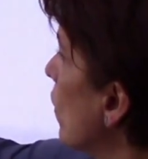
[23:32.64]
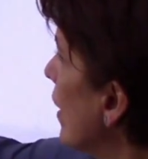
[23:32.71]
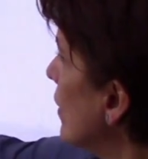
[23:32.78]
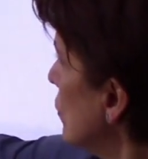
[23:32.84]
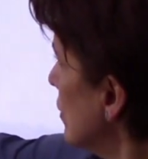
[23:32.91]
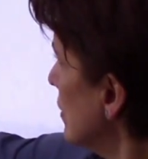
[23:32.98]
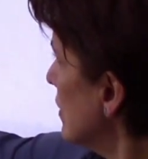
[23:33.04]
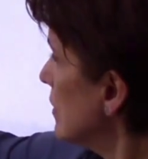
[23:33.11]

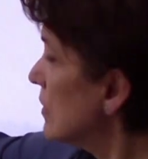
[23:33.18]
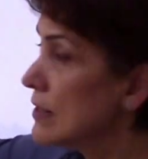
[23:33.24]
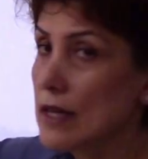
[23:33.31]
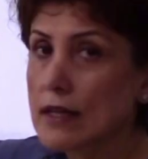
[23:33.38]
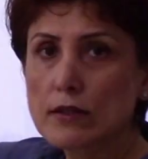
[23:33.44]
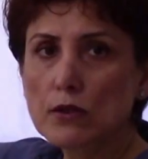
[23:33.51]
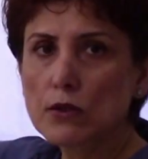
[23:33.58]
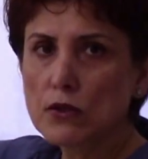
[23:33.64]
equation,
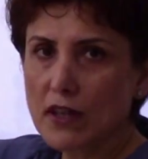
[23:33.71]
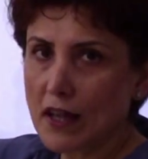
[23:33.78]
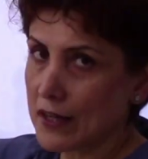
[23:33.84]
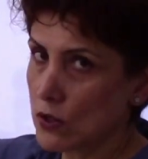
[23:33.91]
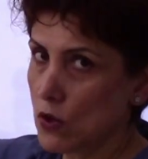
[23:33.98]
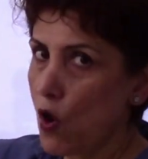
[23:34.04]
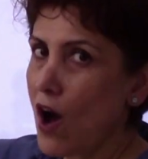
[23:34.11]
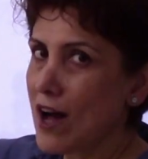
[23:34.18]
it's not look
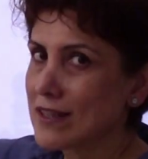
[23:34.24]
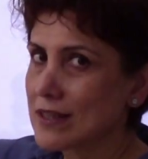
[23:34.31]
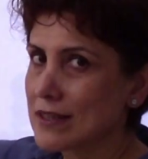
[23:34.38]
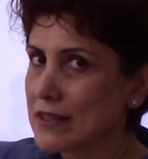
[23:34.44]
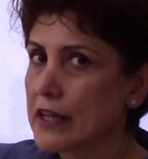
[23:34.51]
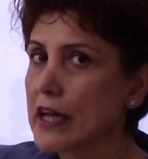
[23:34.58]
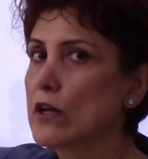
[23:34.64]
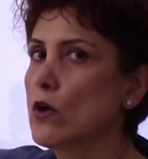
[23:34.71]
like
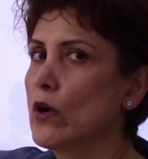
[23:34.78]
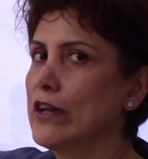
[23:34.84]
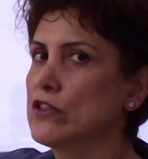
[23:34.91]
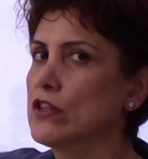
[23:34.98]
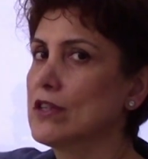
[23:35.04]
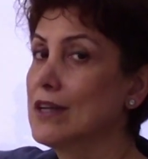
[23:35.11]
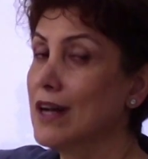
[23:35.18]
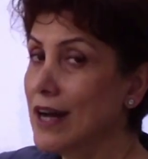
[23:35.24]
quadratic
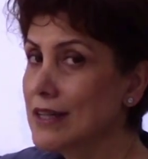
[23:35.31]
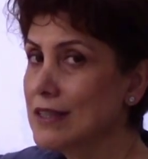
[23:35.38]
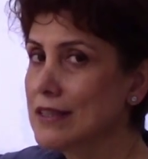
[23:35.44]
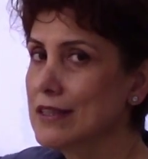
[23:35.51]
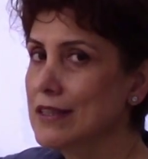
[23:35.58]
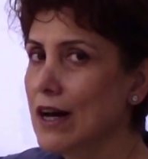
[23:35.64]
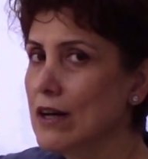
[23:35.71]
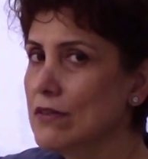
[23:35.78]
equation,
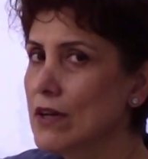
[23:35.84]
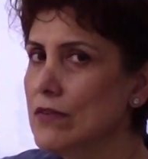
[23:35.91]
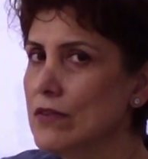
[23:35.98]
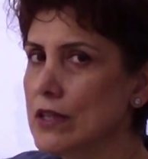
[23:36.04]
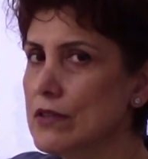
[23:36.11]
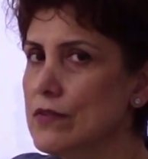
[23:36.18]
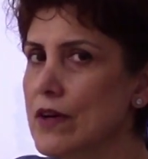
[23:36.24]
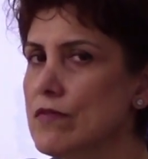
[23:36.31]
right?
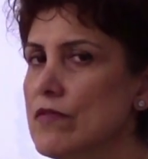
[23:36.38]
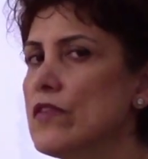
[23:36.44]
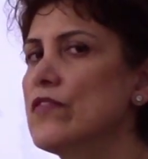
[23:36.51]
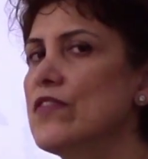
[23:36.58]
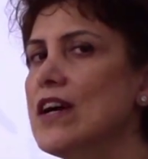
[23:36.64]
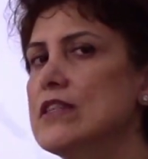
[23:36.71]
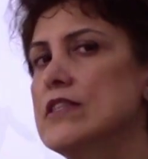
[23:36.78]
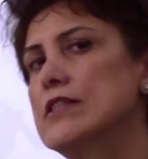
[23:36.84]
However, when
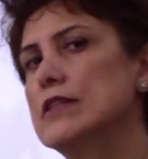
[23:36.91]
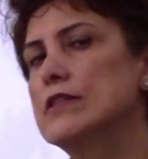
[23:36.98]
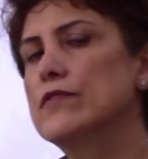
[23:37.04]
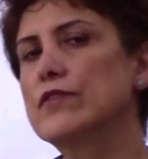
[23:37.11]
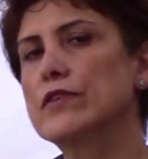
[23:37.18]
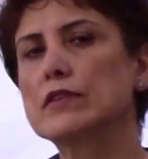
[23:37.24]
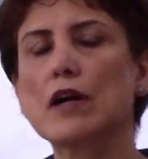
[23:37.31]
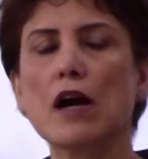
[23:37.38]
we face
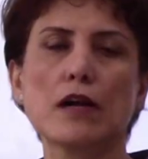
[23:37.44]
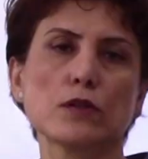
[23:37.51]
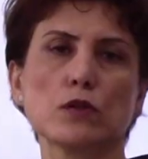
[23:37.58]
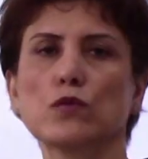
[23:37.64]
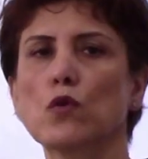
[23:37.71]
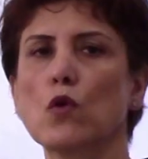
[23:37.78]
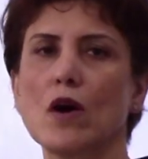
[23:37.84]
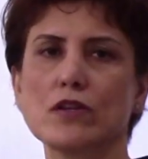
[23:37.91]
a different
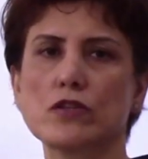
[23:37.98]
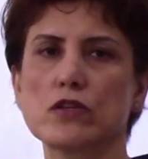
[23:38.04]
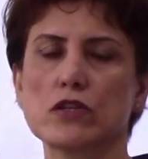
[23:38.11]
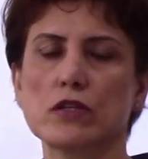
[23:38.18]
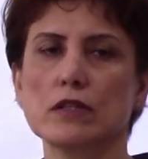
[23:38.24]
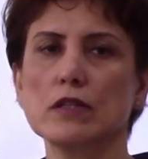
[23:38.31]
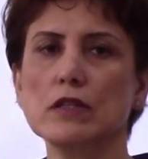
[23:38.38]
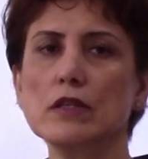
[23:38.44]
kind of
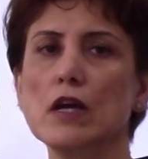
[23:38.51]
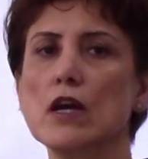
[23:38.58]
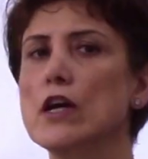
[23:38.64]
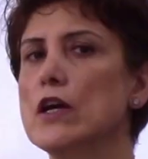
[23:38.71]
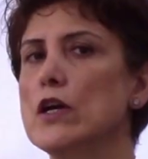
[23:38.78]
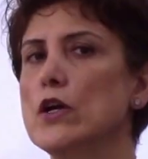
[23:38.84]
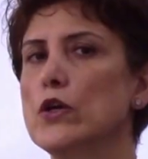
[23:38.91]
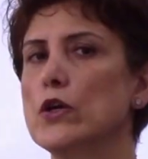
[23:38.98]
question,
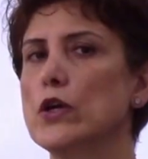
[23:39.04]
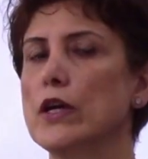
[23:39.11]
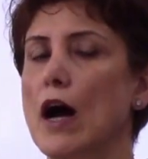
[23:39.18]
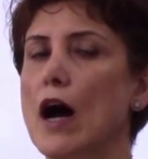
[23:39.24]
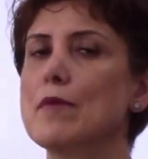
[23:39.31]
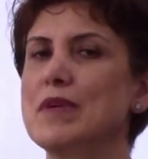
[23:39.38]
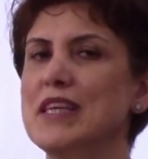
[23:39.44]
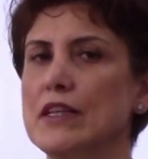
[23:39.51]

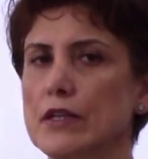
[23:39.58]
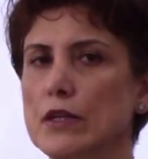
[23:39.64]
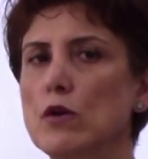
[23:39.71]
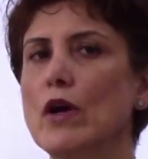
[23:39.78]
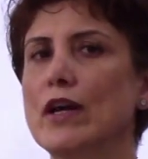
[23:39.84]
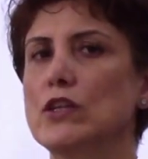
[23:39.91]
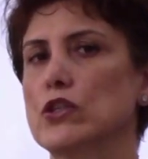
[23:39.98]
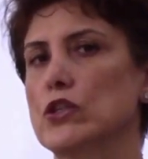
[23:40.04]

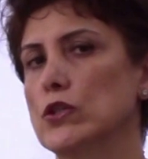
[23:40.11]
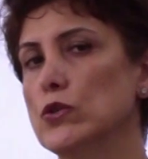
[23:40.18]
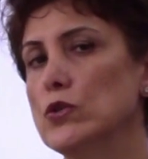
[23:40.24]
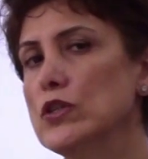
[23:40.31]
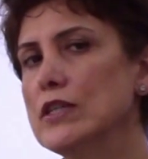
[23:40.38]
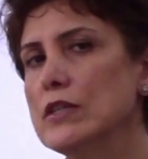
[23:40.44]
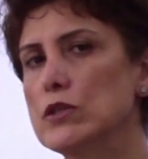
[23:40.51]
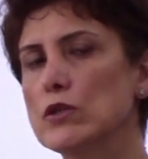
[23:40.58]

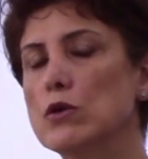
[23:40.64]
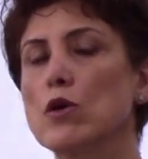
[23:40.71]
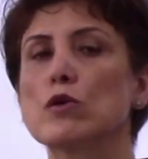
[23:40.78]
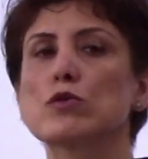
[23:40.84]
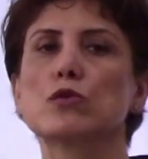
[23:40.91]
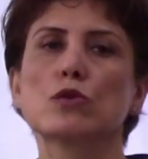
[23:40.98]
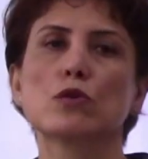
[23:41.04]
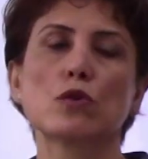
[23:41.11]
equation, you need to
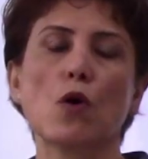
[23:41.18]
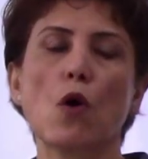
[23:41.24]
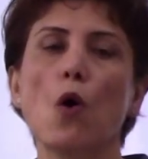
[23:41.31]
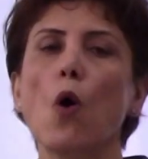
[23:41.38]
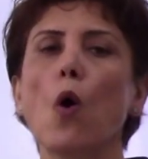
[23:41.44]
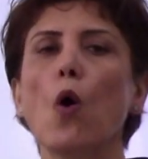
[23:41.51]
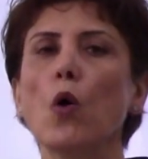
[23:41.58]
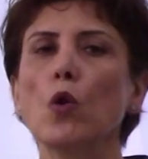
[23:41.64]

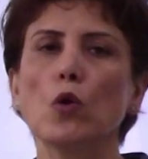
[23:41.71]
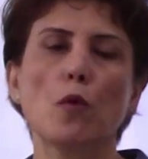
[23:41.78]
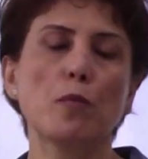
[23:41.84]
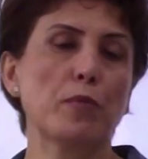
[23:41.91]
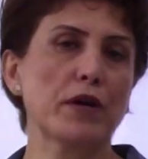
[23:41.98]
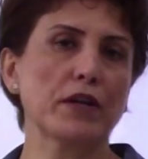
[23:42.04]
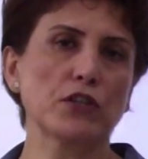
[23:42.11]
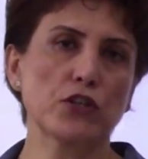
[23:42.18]
consider
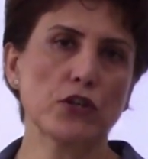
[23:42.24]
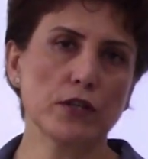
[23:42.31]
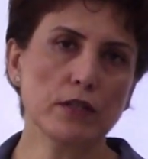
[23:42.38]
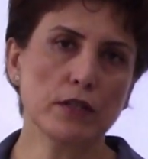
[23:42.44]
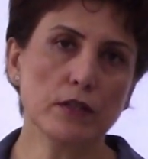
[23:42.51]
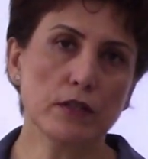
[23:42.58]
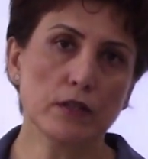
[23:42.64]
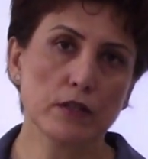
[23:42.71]
all
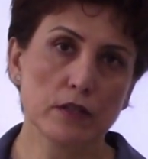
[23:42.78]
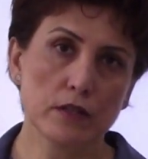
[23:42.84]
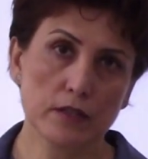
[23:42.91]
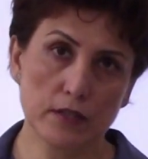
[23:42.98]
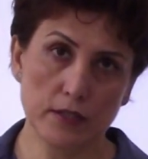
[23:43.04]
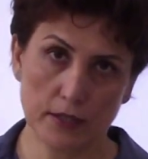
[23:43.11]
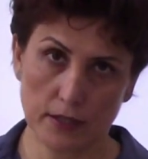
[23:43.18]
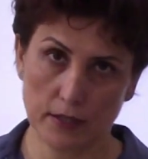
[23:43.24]
operation
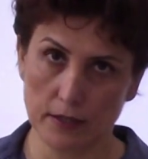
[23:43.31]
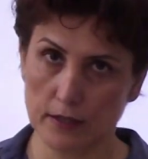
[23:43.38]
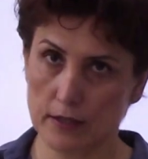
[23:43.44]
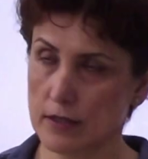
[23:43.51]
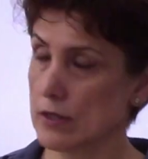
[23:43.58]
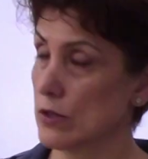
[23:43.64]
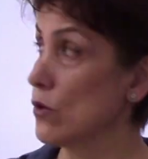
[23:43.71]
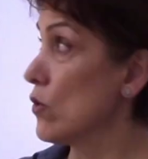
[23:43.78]

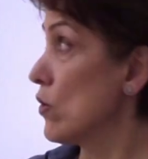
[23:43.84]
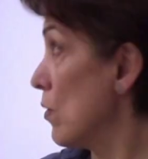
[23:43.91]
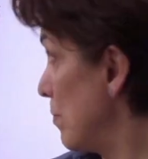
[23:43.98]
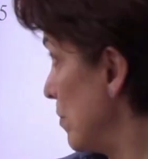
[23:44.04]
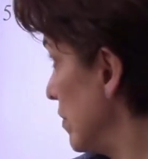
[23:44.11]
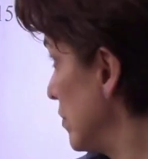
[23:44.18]
skills, your